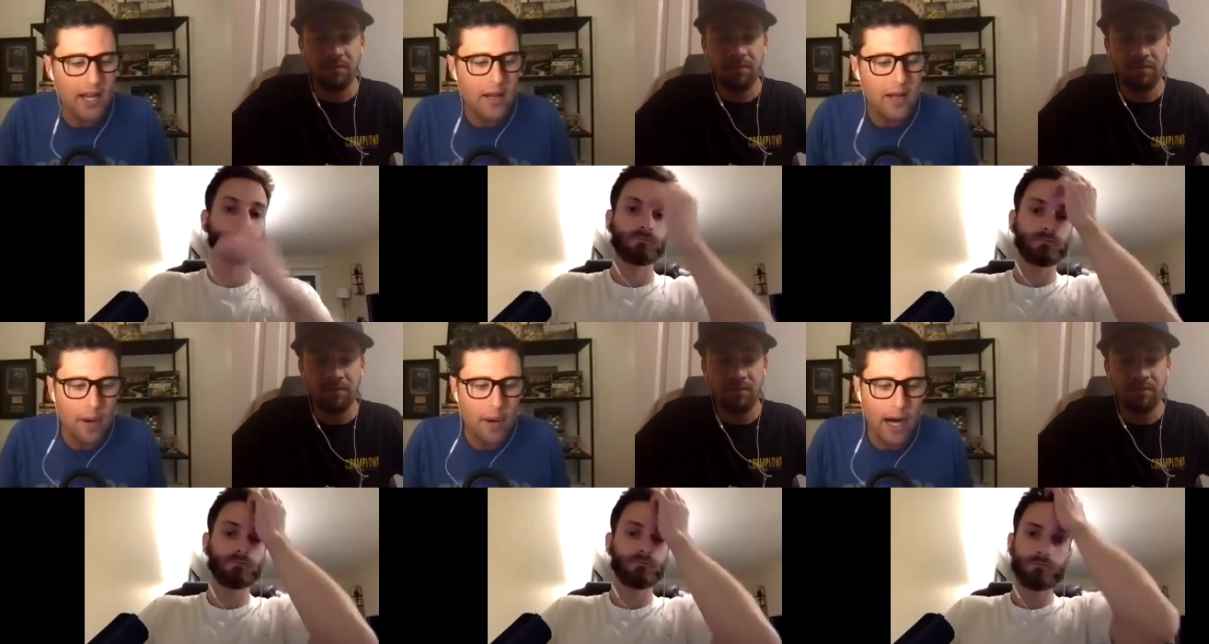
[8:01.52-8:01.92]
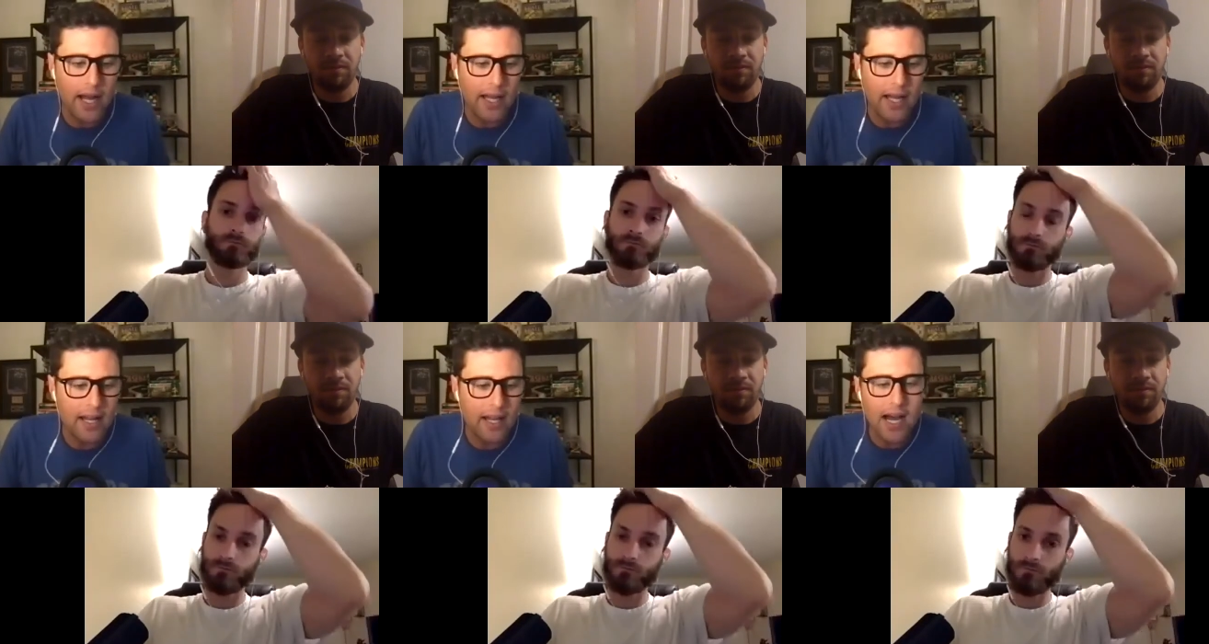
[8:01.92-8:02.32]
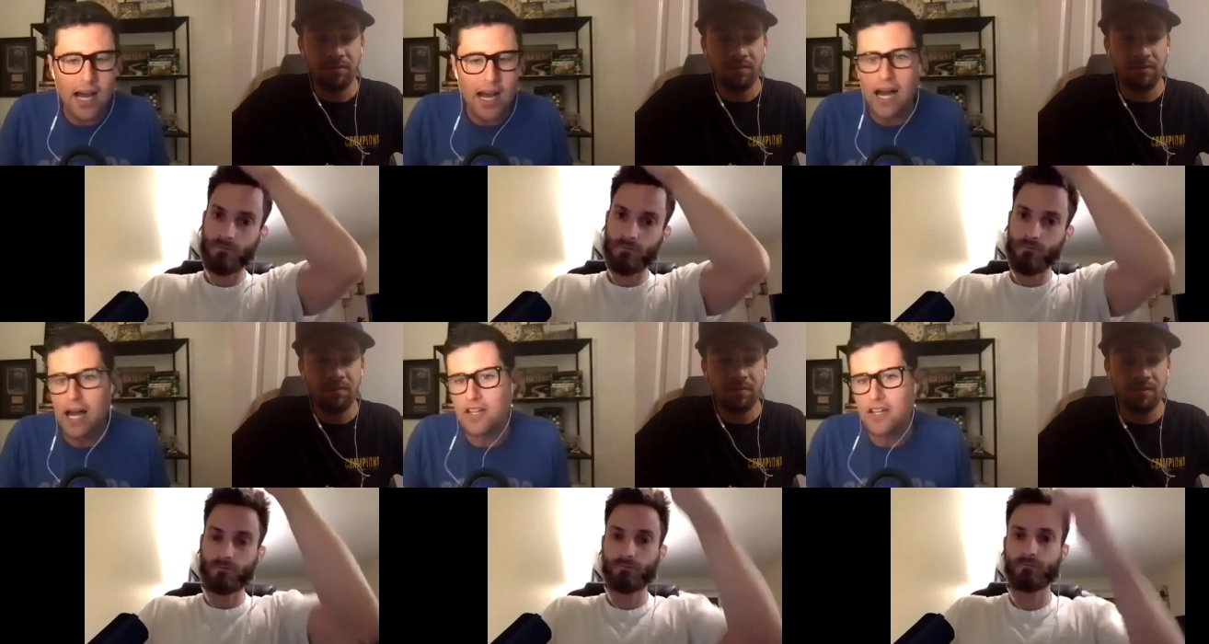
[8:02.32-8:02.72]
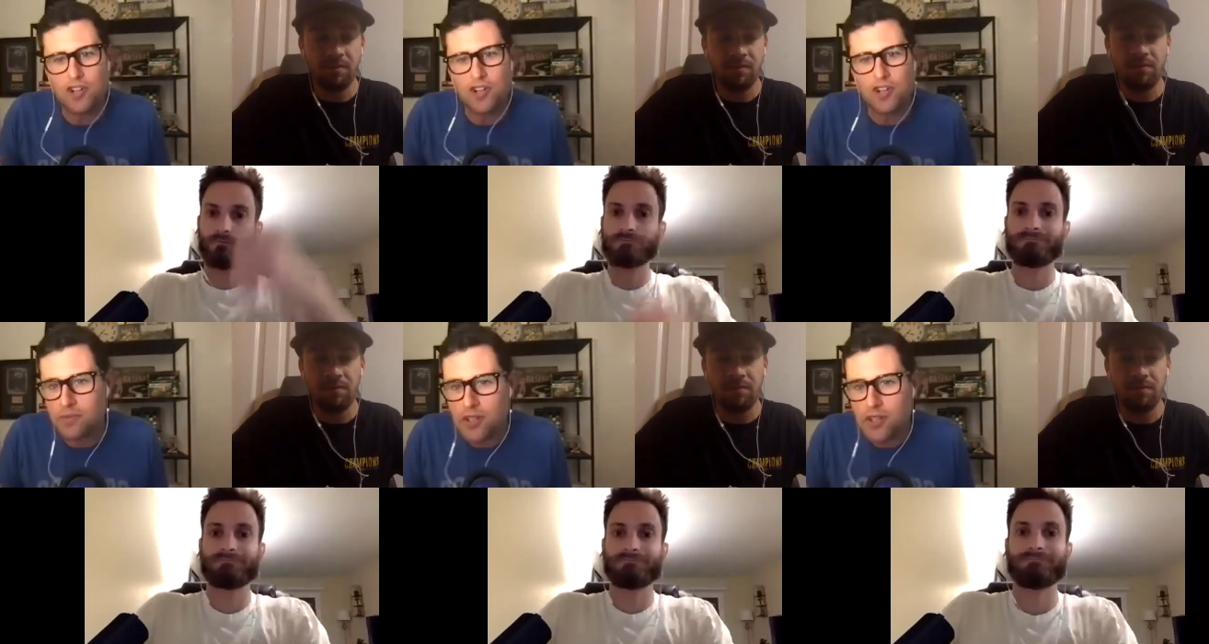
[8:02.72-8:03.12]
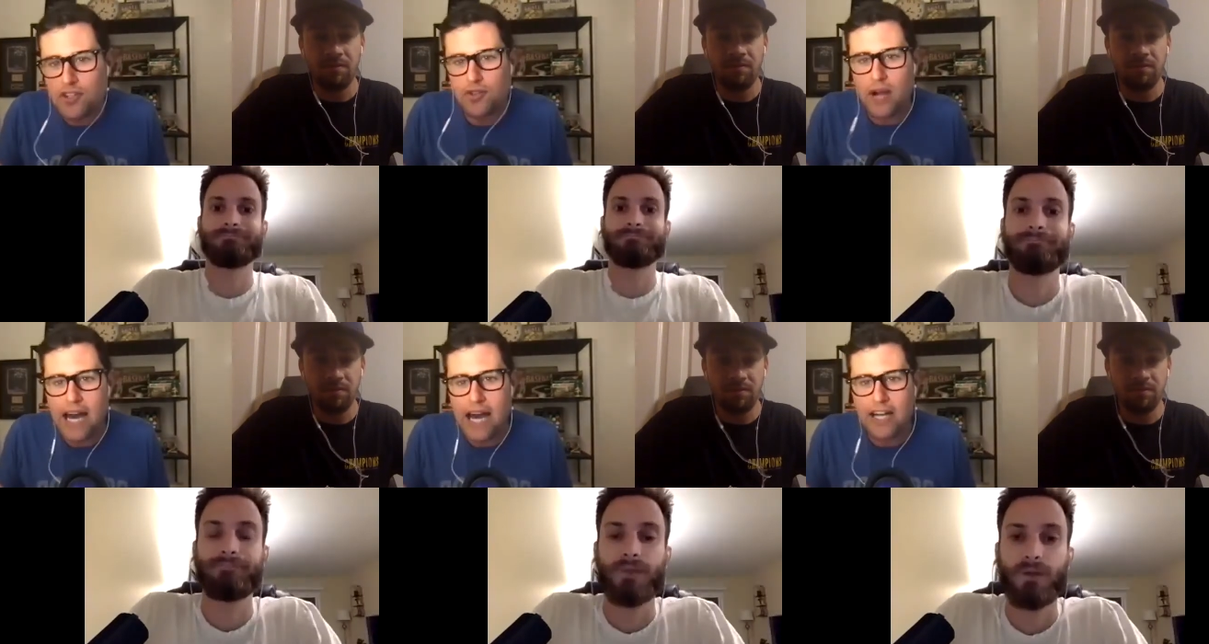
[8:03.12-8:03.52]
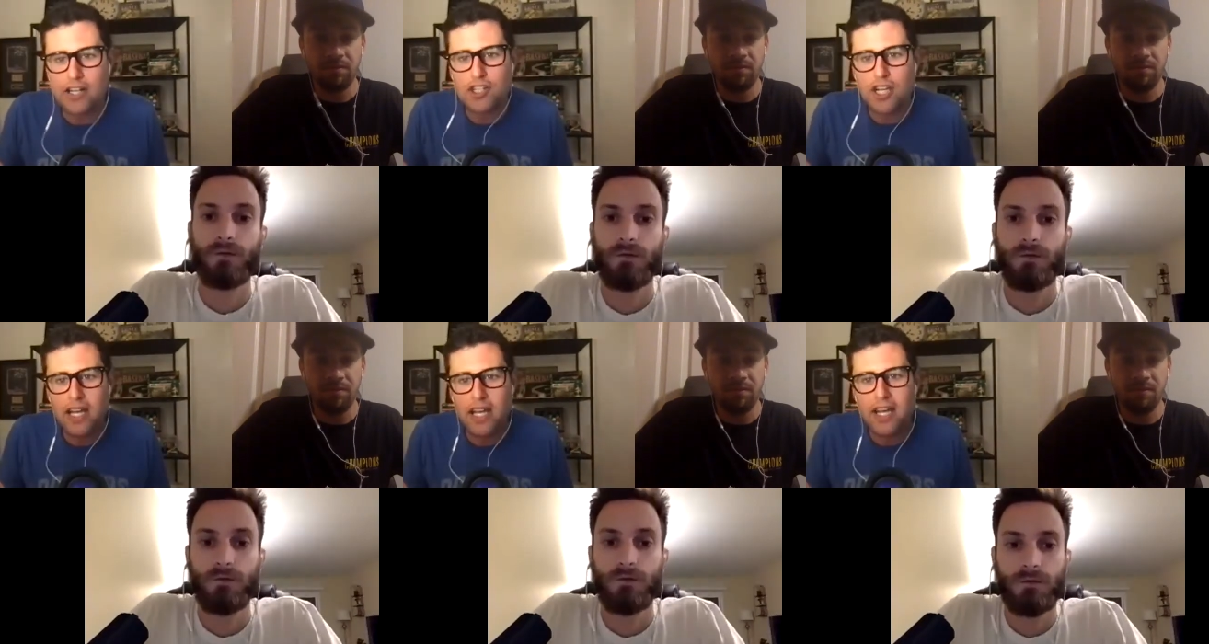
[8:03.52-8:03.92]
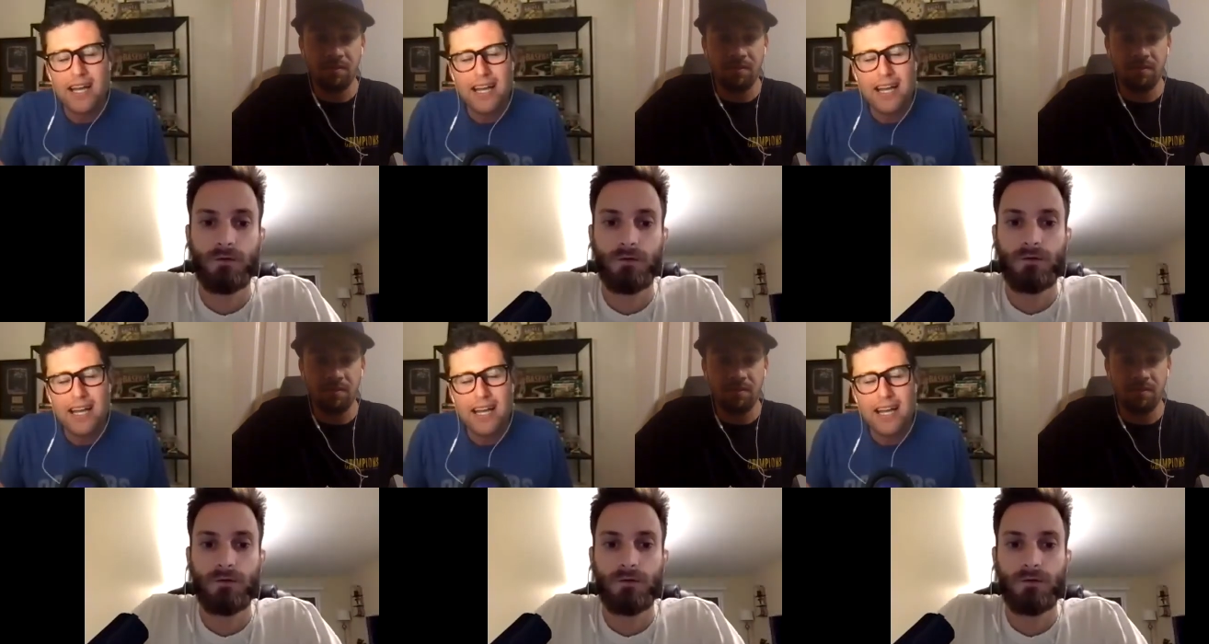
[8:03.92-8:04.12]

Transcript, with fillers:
Speaker 1: But in terms of strategy,